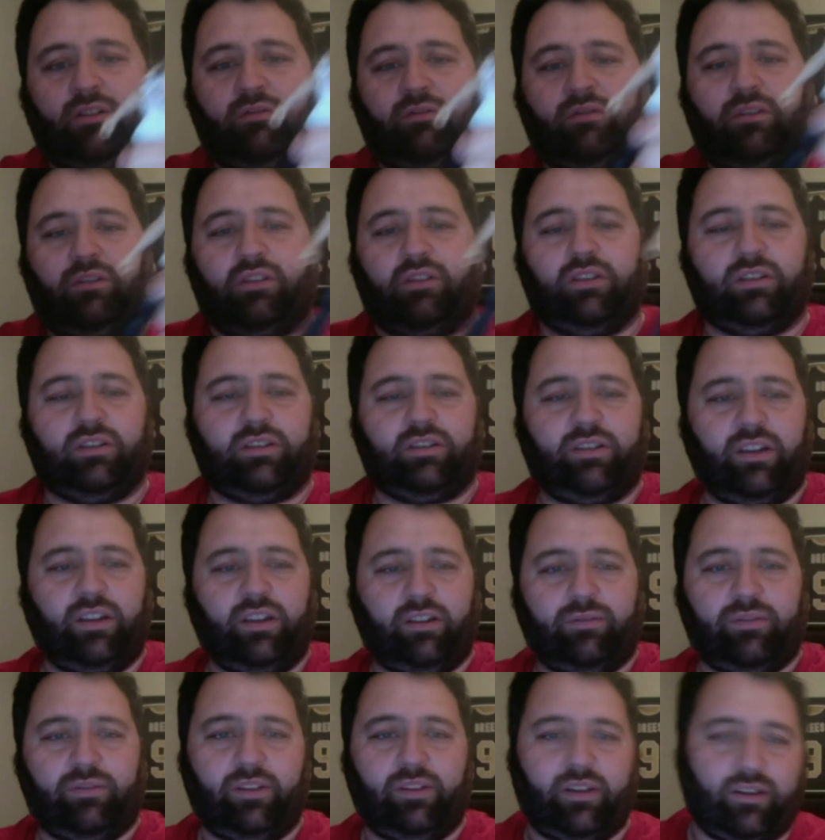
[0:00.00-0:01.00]
really good
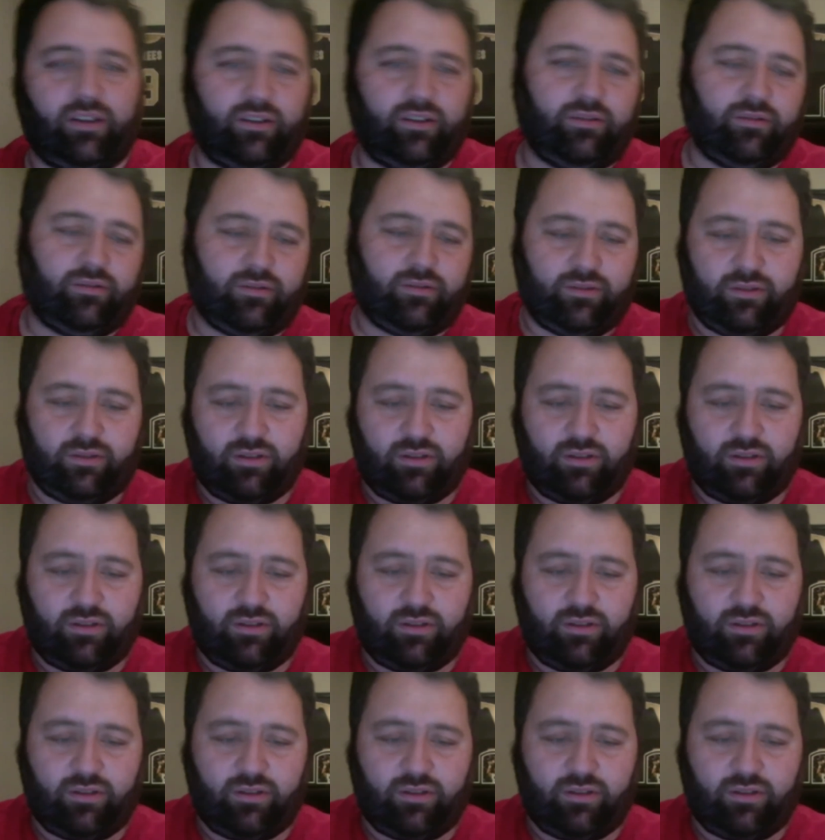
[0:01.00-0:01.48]
stuff there.